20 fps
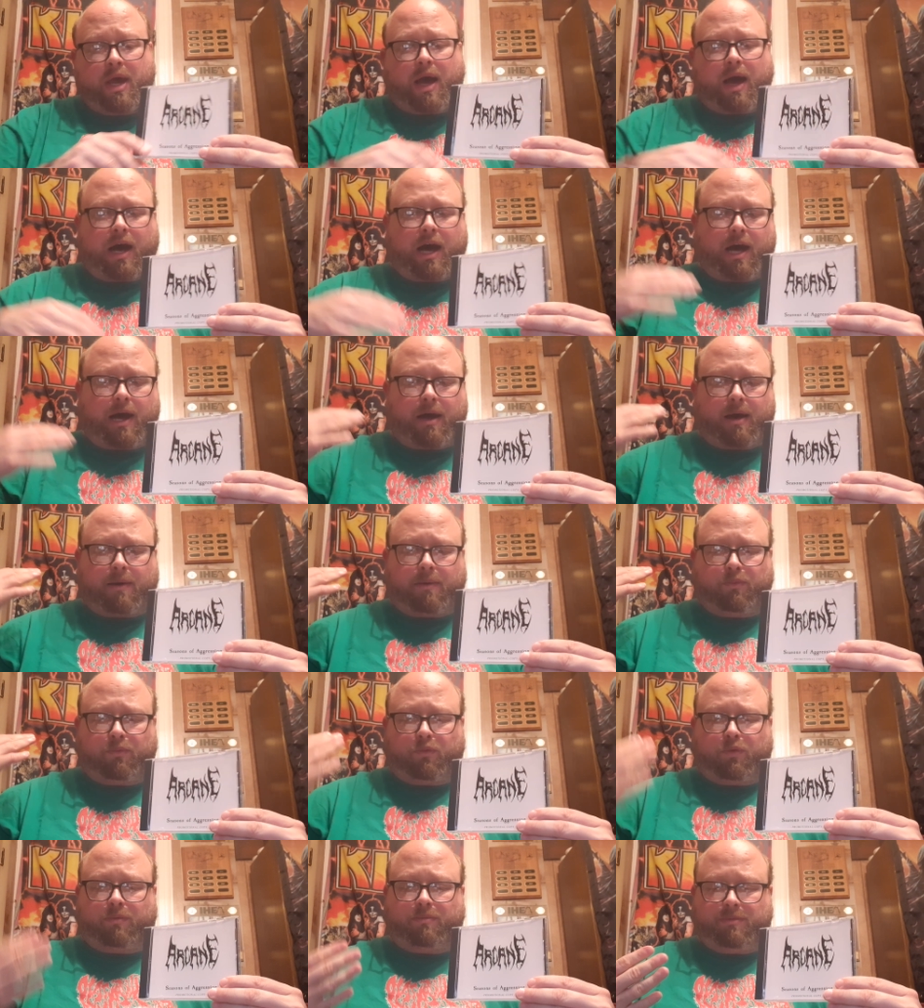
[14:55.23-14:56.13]

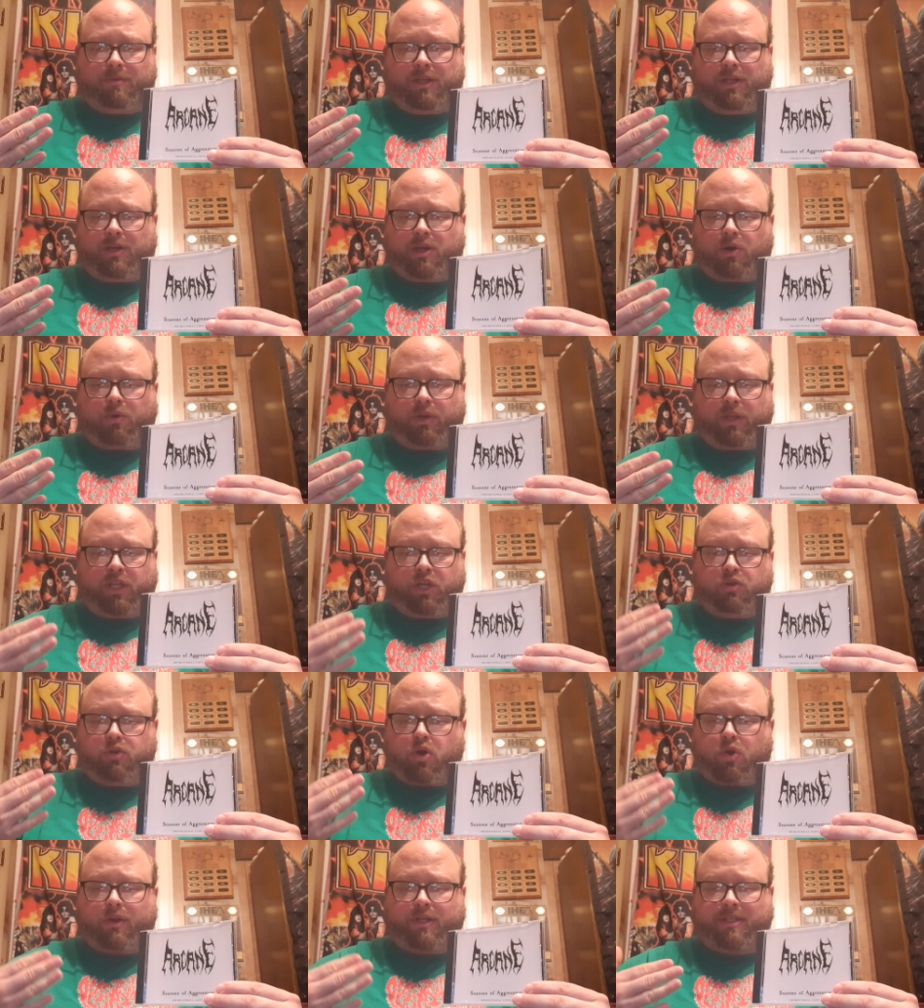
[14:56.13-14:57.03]
um, you know,
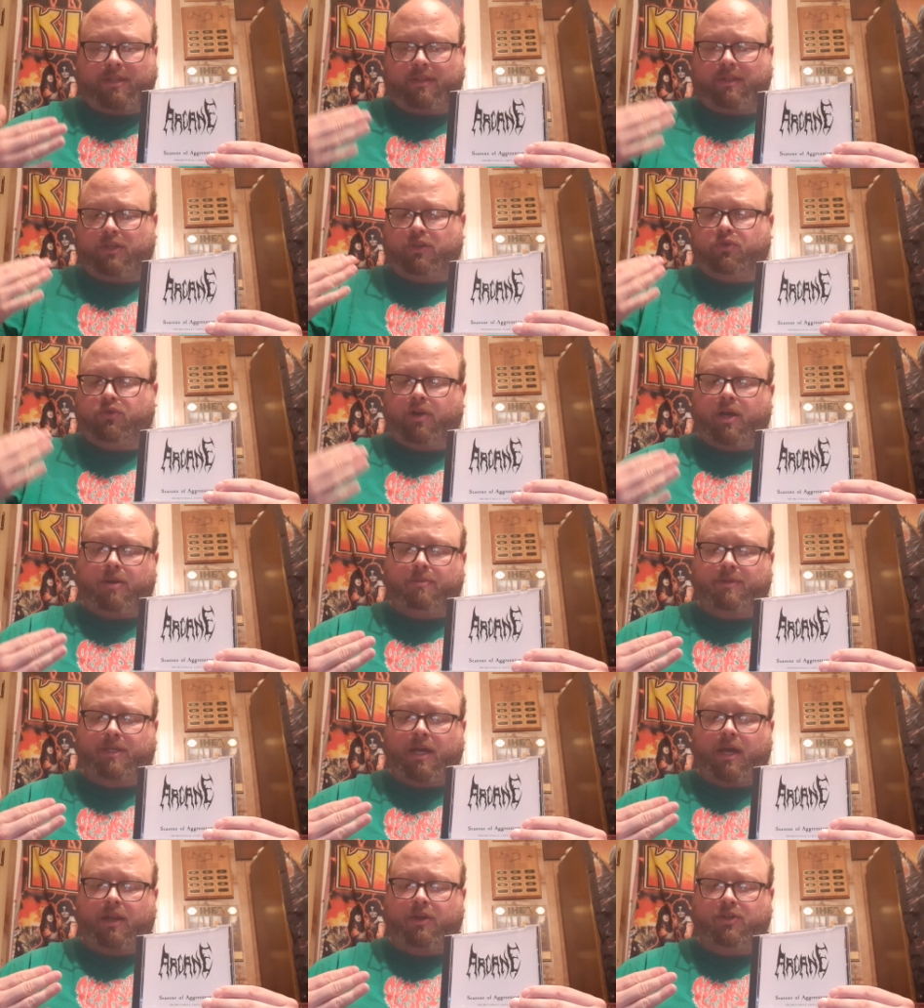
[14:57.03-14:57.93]
you notice that the
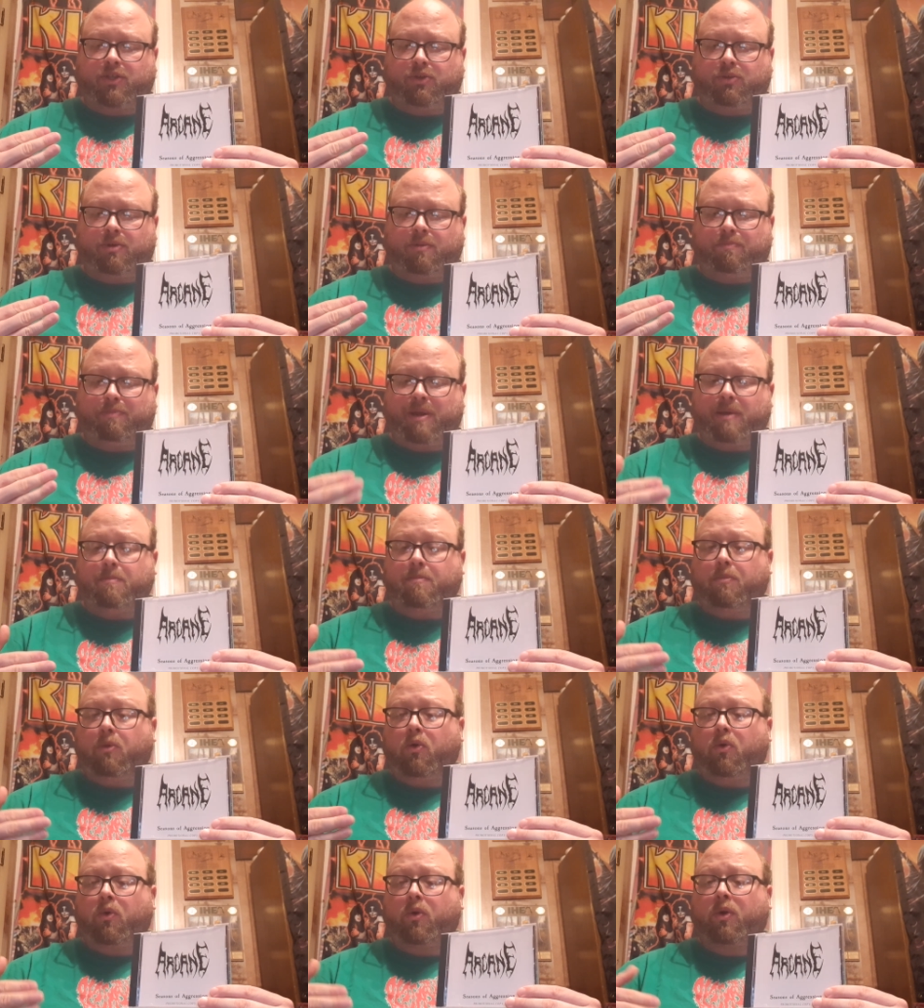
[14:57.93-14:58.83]
drums kind of do a bit
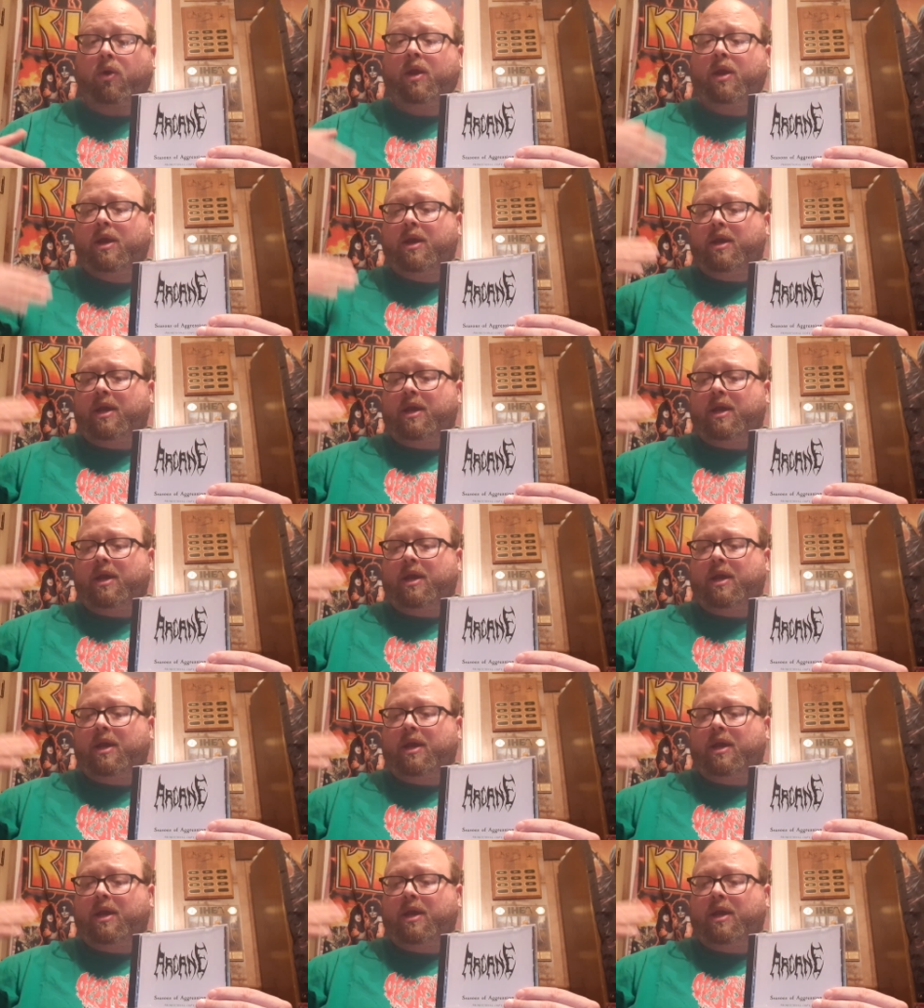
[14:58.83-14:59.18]
more